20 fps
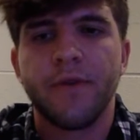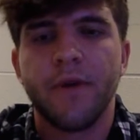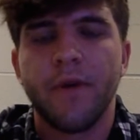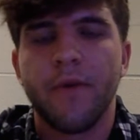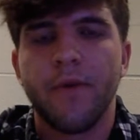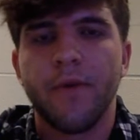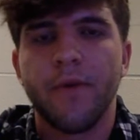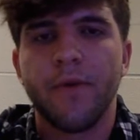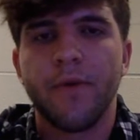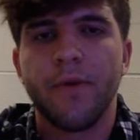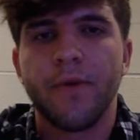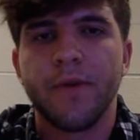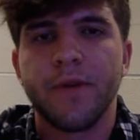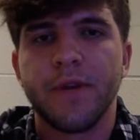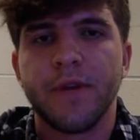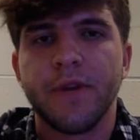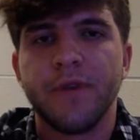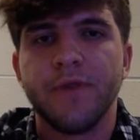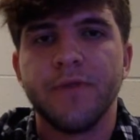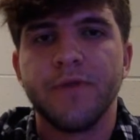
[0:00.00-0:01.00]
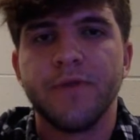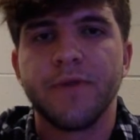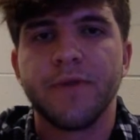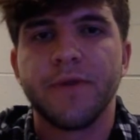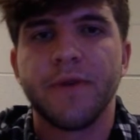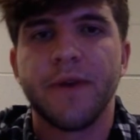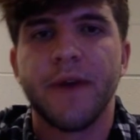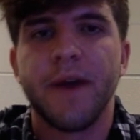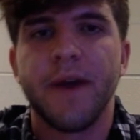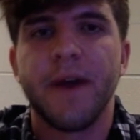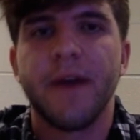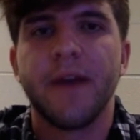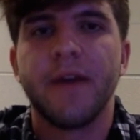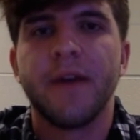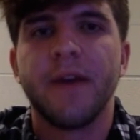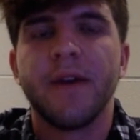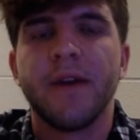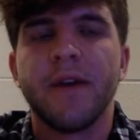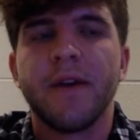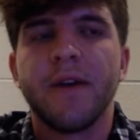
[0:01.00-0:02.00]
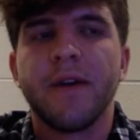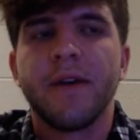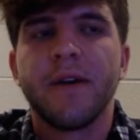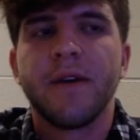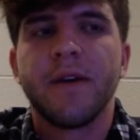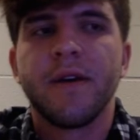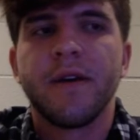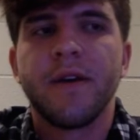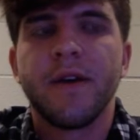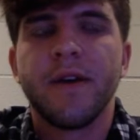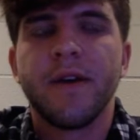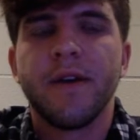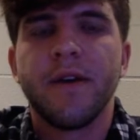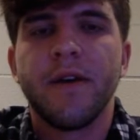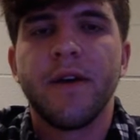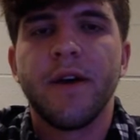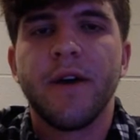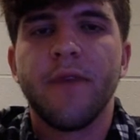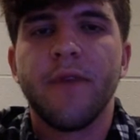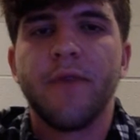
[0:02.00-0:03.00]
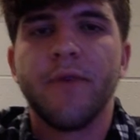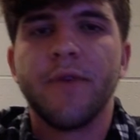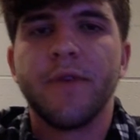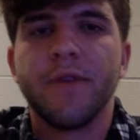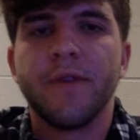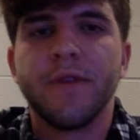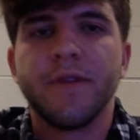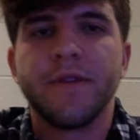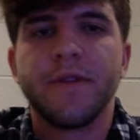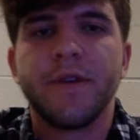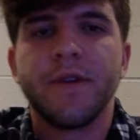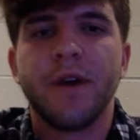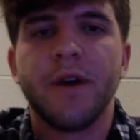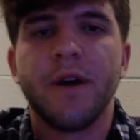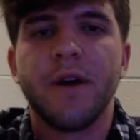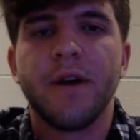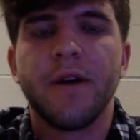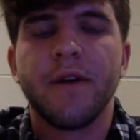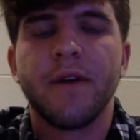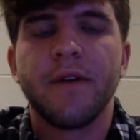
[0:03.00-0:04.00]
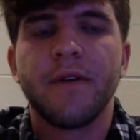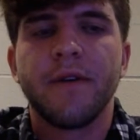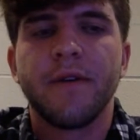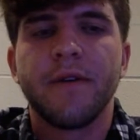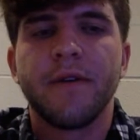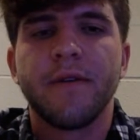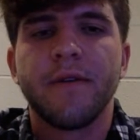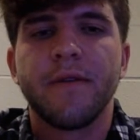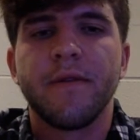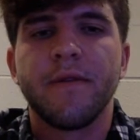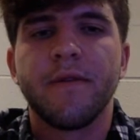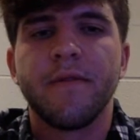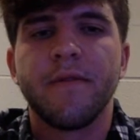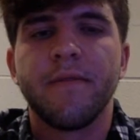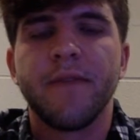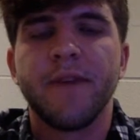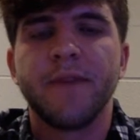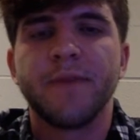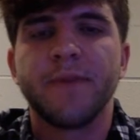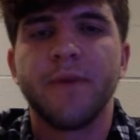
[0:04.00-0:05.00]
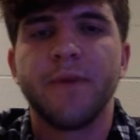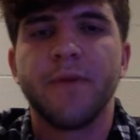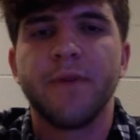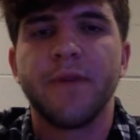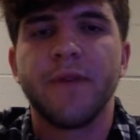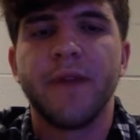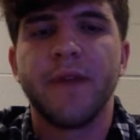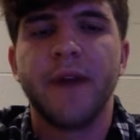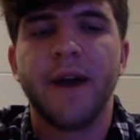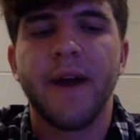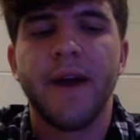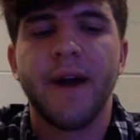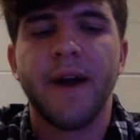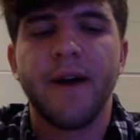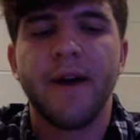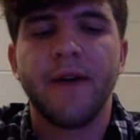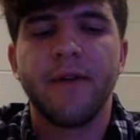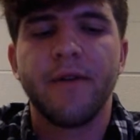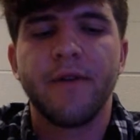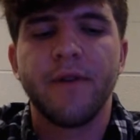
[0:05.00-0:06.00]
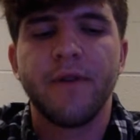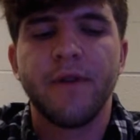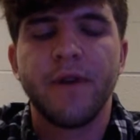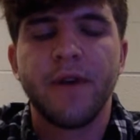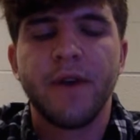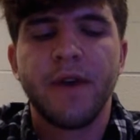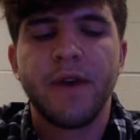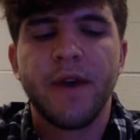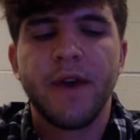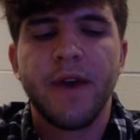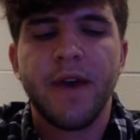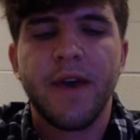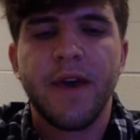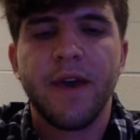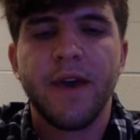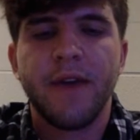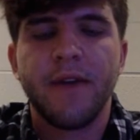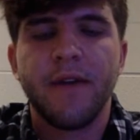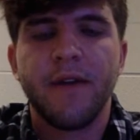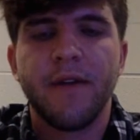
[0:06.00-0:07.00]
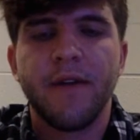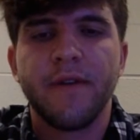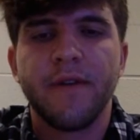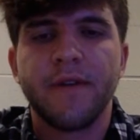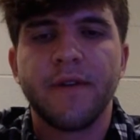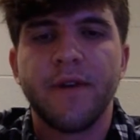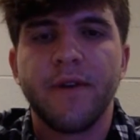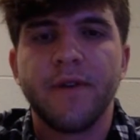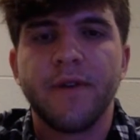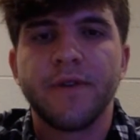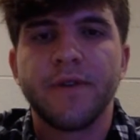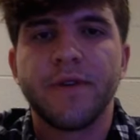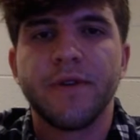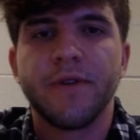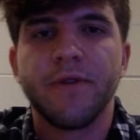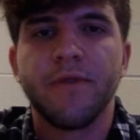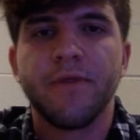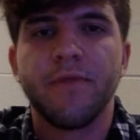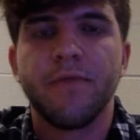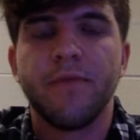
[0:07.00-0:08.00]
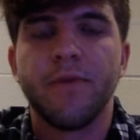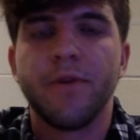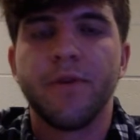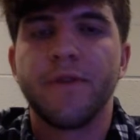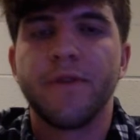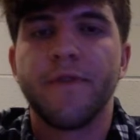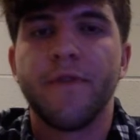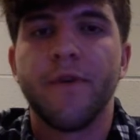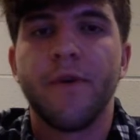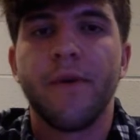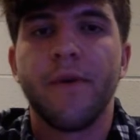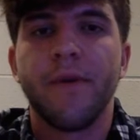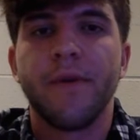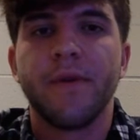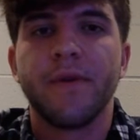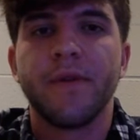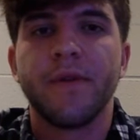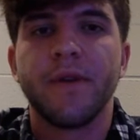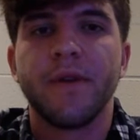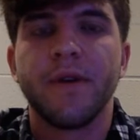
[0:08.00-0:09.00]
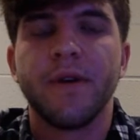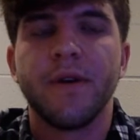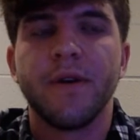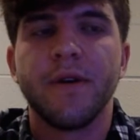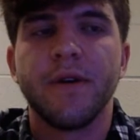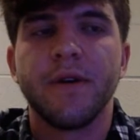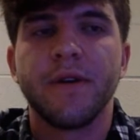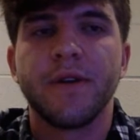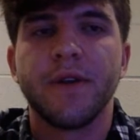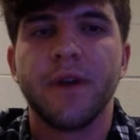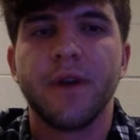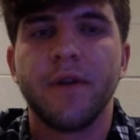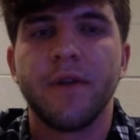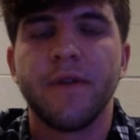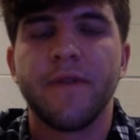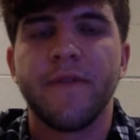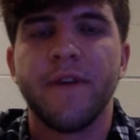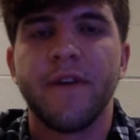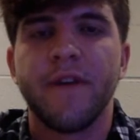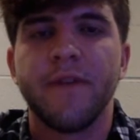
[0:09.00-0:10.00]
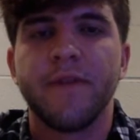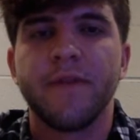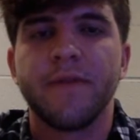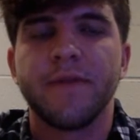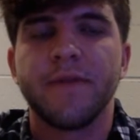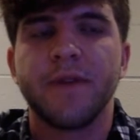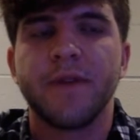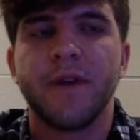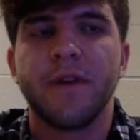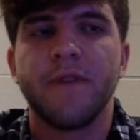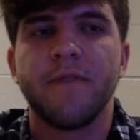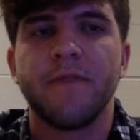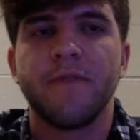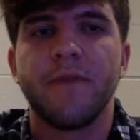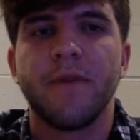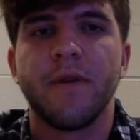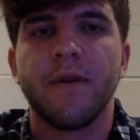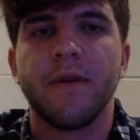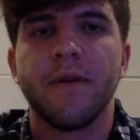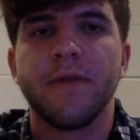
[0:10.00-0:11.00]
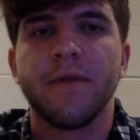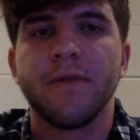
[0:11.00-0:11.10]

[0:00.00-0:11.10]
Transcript: World War II, so that it wouldn't baseball wouldn't die out. And this also pushed forward the development of softball.